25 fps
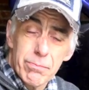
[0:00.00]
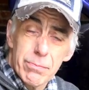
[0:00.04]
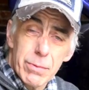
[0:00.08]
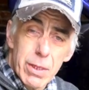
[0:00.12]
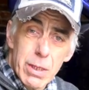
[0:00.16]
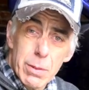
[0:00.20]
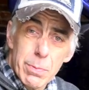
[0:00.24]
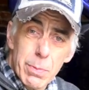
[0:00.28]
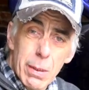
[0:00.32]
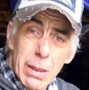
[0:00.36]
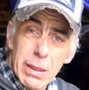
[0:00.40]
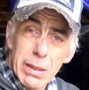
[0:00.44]

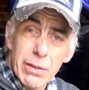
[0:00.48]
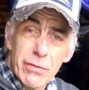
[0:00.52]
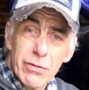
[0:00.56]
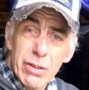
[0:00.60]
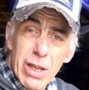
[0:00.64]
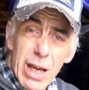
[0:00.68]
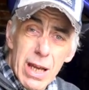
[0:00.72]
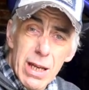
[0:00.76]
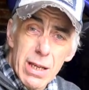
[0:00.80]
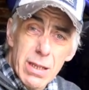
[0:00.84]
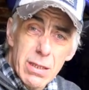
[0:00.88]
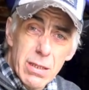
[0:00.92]
There's plenty of
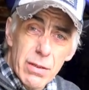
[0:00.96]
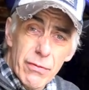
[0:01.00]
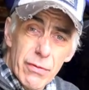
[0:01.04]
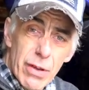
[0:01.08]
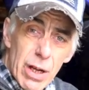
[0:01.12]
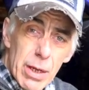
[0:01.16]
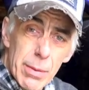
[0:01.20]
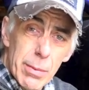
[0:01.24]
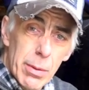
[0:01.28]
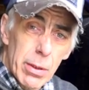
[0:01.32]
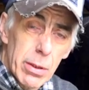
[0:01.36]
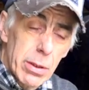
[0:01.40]
dials
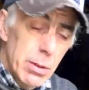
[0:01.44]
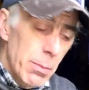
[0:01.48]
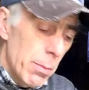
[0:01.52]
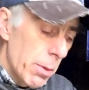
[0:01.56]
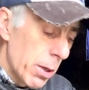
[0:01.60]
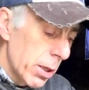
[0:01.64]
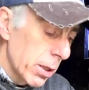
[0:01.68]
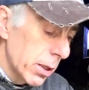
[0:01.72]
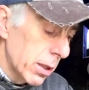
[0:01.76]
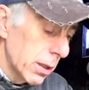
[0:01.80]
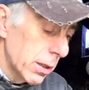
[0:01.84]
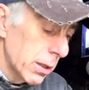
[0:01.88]
available on the
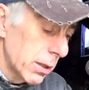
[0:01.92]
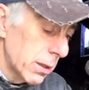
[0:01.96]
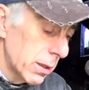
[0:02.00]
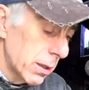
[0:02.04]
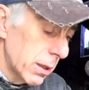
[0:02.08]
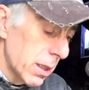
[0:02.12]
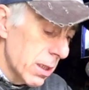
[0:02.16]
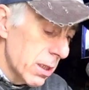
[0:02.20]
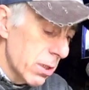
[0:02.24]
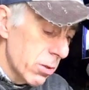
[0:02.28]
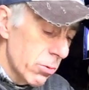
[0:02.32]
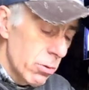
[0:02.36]
market.
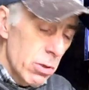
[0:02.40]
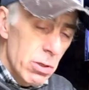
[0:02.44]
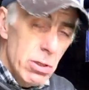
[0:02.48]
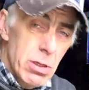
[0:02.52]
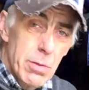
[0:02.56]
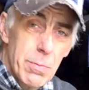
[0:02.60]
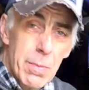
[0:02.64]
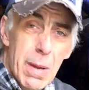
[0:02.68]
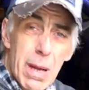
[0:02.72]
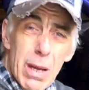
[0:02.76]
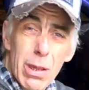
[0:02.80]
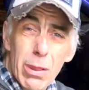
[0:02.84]
This
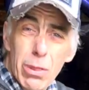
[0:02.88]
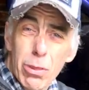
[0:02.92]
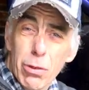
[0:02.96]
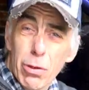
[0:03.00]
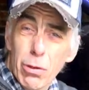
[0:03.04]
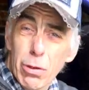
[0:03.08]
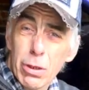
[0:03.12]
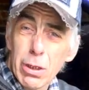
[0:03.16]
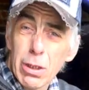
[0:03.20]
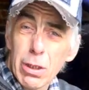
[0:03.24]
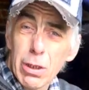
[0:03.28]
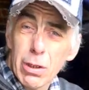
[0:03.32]
runs about
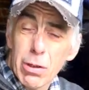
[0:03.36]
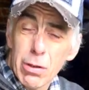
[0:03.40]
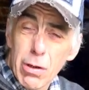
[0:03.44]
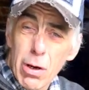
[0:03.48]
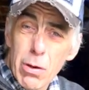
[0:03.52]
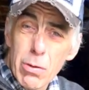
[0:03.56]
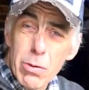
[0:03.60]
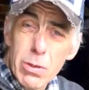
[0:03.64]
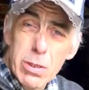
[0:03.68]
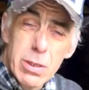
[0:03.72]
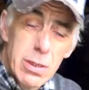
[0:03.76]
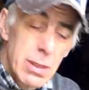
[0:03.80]
30
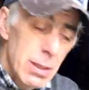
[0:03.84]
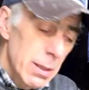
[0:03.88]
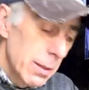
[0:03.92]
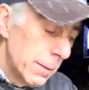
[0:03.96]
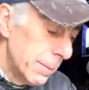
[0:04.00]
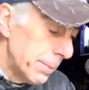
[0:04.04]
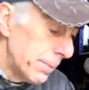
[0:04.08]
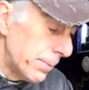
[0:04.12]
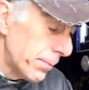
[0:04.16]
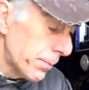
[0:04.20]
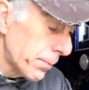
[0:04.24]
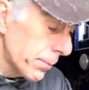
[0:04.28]
euros.
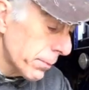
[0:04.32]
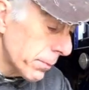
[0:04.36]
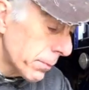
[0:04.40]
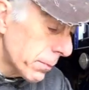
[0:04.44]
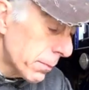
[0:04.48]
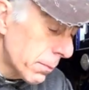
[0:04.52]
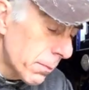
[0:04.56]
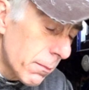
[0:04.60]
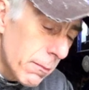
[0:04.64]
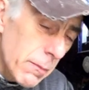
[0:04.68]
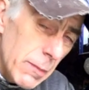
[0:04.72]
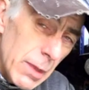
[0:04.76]

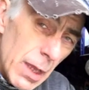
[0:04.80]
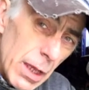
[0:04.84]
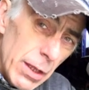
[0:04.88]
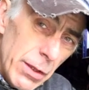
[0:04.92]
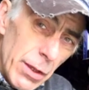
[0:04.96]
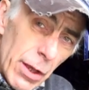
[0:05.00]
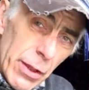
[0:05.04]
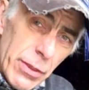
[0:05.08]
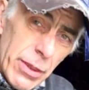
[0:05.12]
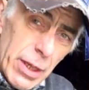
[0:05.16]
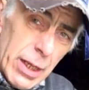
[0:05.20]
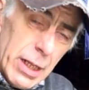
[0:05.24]

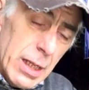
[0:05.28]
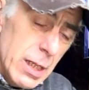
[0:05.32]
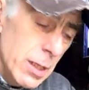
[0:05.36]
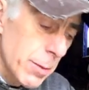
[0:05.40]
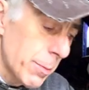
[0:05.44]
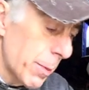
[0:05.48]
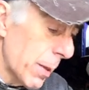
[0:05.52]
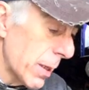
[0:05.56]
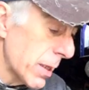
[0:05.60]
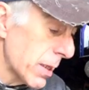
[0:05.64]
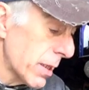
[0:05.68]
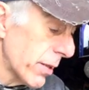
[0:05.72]
Not that
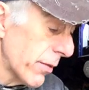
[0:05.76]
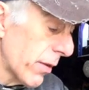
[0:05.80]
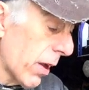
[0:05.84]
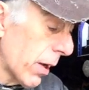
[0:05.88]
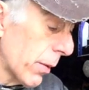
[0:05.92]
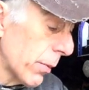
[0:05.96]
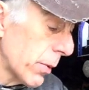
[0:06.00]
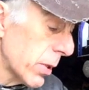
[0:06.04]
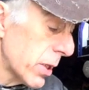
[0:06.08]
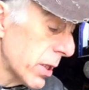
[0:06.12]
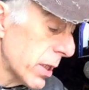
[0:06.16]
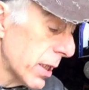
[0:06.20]
expensive,
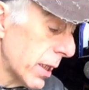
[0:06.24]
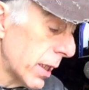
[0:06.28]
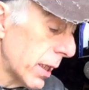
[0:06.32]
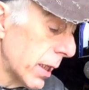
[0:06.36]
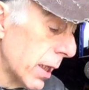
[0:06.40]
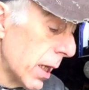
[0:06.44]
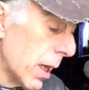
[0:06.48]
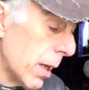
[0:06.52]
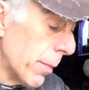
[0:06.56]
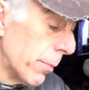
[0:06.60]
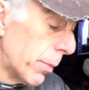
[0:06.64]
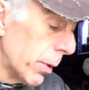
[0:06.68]
I would
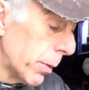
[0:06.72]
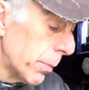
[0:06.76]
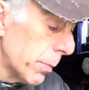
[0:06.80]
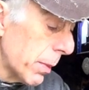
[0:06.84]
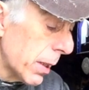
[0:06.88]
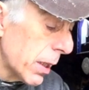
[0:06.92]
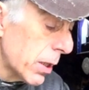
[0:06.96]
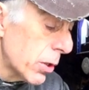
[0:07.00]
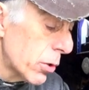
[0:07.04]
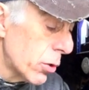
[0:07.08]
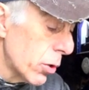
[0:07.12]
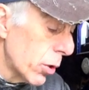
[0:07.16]
say, but
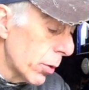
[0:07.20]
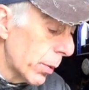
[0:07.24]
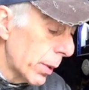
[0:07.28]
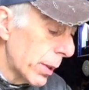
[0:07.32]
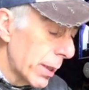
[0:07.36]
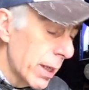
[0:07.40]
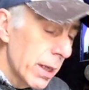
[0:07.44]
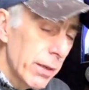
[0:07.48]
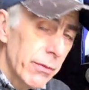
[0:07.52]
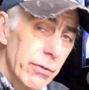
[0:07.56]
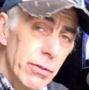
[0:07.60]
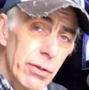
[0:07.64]
make sure
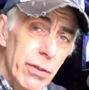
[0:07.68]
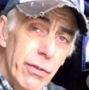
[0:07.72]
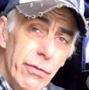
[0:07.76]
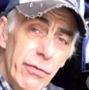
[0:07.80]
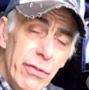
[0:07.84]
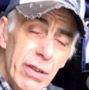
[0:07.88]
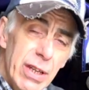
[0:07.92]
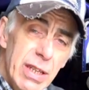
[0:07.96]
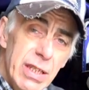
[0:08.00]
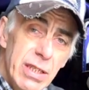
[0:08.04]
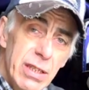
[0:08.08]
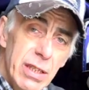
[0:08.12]
whenever you
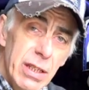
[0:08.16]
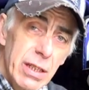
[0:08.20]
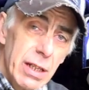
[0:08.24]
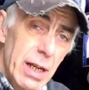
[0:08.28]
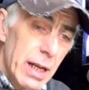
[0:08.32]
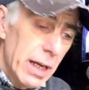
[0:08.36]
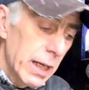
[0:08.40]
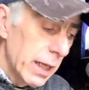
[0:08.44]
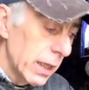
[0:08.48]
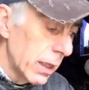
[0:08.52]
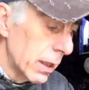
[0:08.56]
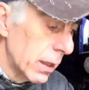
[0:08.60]
fix the
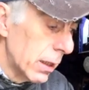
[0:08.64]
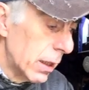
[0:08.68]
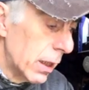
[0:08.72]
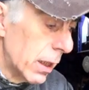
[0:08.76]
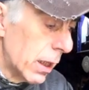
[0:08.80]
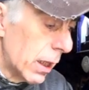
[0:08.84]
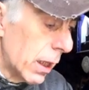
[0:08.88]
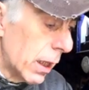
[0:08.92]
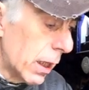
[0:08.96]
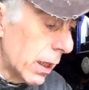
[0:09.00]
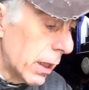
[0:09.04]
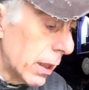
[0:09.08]
dial
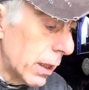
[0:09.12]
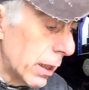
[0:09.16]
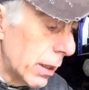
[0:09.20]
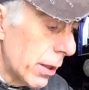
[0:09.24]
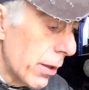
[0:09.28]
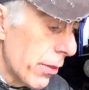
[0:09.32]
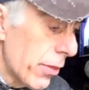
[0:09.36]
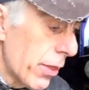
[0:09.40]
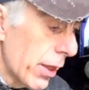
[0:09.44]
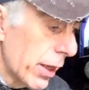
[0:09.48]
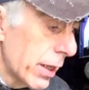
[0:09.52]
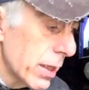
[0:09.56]

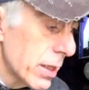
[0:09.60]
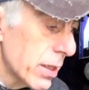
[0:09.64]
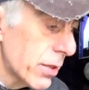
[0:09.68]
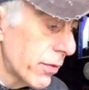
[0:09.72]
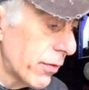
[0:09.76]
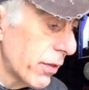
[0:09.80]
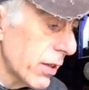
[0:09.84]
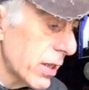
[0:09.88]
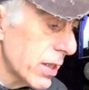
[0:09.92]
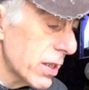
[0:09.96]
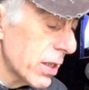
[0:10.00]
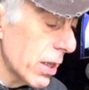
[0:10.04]
that it's
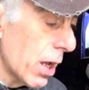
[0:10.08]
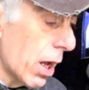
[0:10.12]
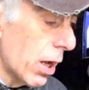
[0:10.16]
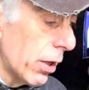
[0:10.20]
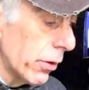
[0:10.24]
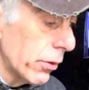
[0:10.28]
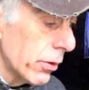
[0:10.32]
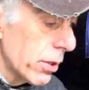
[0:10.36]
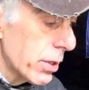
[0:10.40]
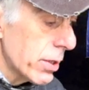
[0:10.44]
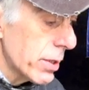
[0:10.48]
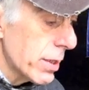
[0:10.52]
fixed
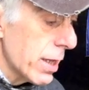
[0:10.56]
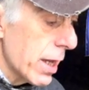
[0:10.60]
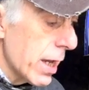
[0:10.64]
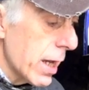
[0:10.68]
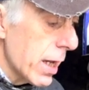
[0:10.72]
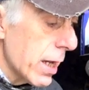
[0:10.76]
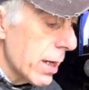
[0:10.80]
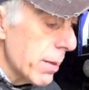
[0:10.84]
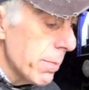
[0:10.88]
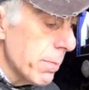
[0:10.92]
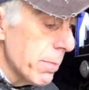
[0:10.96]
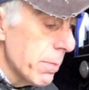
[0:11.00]
on the
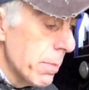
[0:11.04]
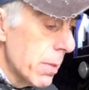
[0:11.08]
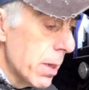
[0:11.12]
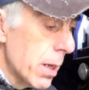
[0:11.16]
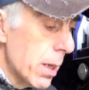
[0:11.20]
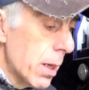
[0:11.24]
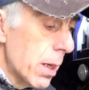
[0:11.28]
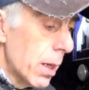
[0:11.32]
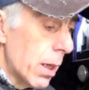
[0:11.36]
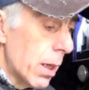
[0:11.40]
same